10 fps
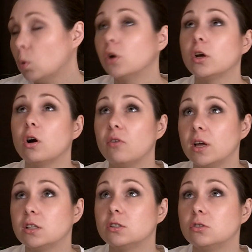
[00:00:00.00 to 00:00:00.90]
Well, no, I've
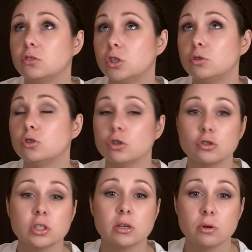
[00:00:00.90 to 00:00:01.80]
had two
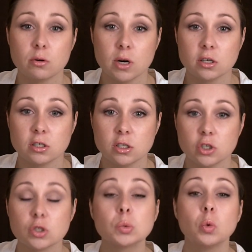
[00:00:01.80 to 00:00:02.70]
surgeries that required
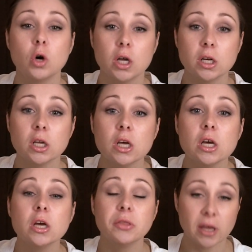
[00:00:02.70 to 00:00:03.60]
stitches. One
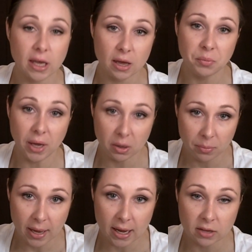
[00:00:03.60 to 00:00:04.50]
that came
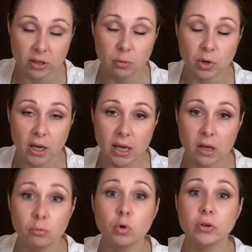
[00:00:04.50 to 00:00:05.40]
back bad. They went
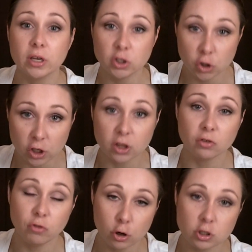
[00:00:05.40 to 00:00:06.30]
ahead when they took
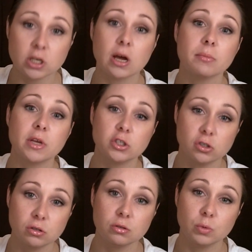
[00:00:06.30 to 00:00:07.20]
it the first time. They
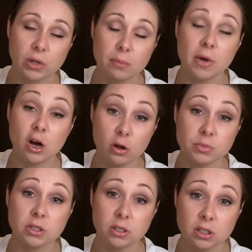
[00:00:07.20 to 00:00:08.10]
when they
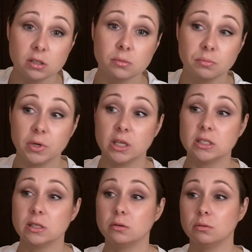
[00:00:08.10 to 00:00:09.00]
biopsied it
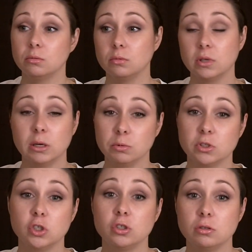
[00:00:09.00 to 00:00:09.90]
because it it
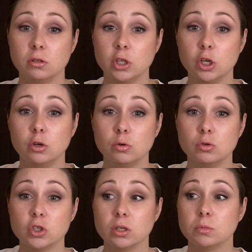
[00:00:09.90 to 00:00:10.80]
was
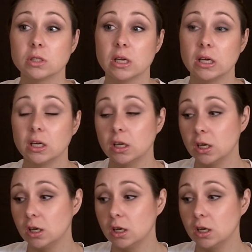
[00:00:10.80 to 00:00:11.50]
huge and it was like